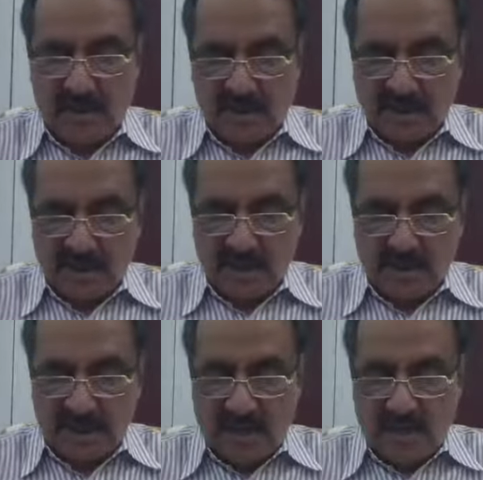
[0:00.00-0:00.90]
of public
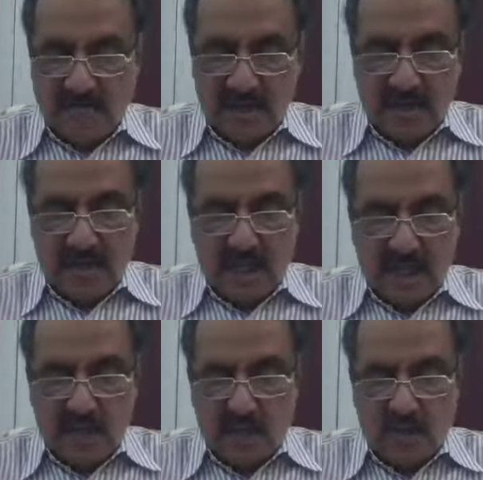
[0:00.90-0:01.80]
sector banks may
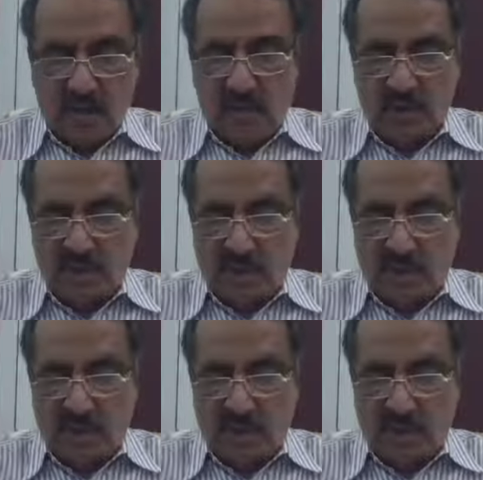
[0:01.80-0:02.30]
be carried out